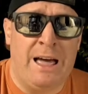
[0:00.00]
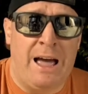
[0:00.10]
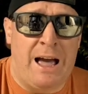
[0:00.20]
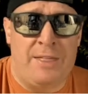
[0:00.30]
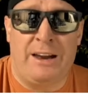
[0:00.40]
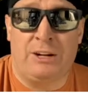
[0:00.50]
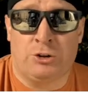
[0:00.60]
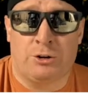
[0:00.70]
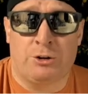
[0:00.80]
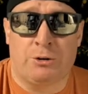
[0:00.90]
And then I
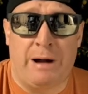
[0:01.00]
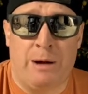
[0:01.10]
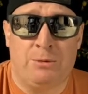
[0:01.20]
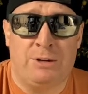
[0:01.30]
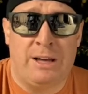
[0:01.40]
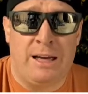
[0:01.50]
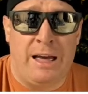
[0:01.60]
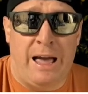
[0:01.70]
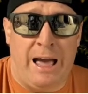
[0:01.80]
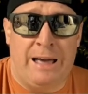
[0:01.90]
turn it around
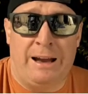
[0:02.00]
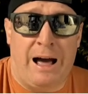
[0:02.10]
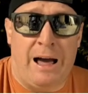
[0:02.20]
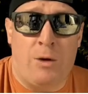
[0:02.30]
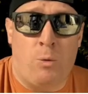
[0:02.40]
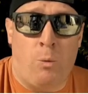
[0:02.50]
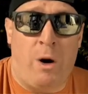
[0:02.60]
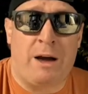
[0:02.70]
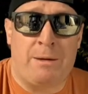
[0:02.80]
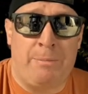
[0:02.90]
and I
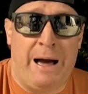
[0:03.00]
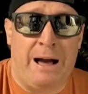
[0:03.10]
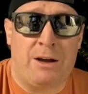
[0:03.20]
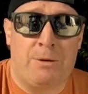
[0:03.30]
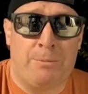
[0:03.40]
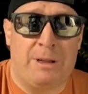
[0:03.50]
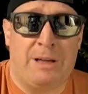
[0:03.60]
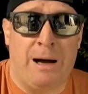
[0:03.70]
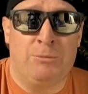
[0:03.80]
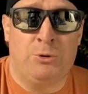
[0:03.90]
walk it back, but
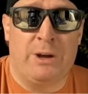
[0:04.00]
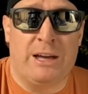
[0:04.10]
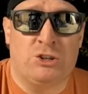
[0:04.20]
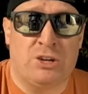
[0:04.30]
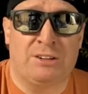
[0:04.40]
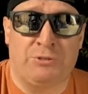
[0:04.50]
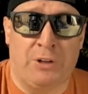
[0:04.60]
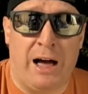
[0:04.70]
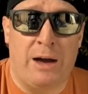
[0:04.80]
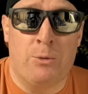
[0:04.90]
I'm doing a chest
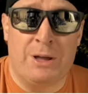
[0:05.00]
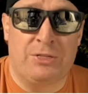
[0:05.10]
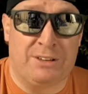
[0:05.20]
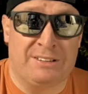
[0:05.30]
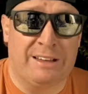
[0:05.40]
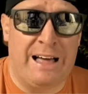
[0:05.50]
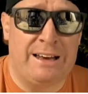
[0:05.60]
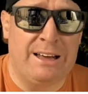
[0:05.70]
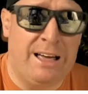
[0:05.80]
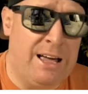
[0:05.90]
fly with the sled.
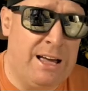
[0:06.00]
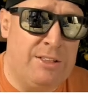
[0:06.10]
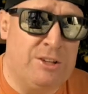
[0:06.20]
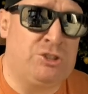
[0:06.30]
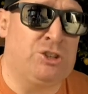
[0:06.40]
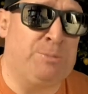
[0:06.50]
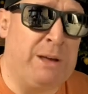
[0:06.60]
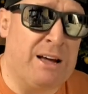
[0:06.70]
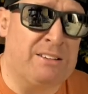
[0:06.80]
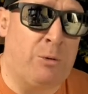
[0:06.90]
This is just
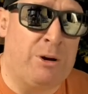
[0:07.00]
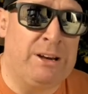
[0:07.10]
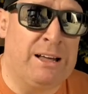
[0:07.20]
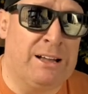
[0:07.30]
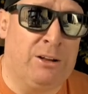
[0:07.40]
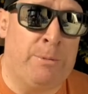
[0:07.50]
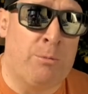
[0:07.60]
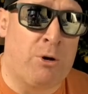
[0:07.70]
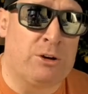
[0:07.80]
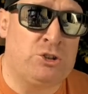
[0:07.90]
because I wanted to get a little bit
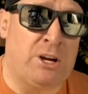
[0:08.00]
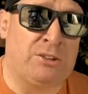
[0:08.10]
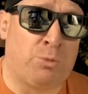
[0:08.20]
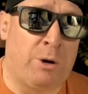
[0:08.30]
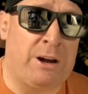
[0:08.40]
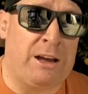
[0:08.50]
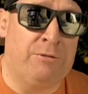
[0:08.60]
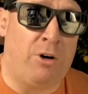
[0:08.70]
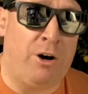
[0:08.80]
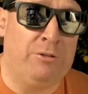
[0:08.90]
more chest work
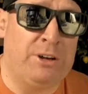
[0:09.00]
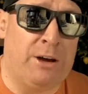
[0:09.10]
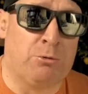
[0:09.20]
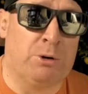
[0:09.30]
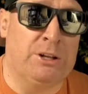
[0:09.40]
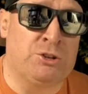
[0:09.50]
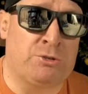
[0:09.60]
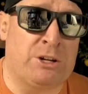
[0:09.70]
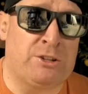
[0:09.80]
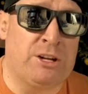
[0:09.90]
involved and really
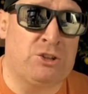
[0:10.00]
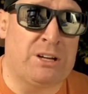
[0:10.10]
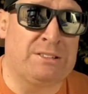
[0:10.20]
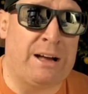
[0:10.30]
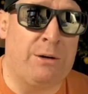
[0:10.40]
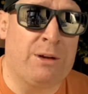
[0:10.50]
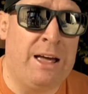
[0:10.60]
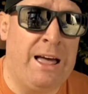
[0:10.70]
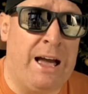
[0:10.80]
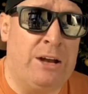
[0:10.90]
stretch that chest out.
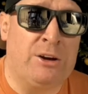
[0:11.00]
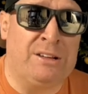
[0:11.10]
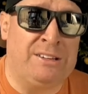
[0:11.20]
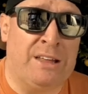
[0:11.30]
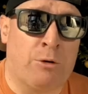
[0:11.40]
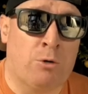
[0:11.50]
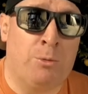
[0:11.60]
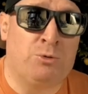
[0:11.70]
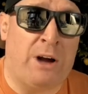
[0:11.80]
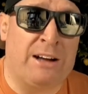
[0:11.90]
And you can see that
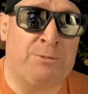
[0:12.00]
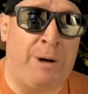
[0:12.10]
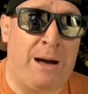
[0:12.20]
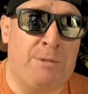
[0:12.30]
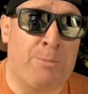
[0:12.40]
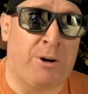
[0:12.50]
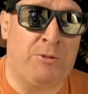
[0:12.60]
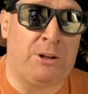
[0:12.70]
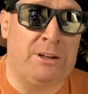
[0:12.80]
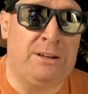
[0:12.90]
rope drags behind me
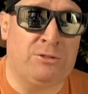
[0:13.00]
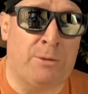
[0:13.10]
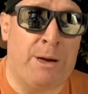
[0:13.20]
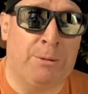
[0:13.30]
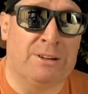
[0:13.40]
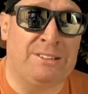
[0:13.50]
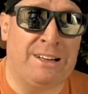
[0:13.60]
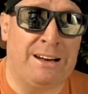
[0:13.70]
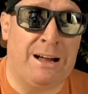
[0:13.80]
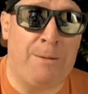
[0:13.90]
perfectly, so I'm able to
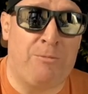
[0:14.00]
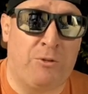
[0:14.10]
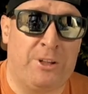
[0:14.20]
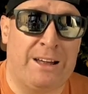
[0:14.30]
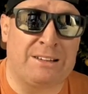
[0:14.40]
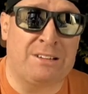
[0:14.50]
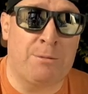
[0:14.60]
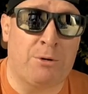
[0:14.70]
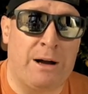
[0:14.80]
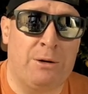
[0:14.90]
set it up for the next
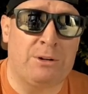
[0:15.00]
time around.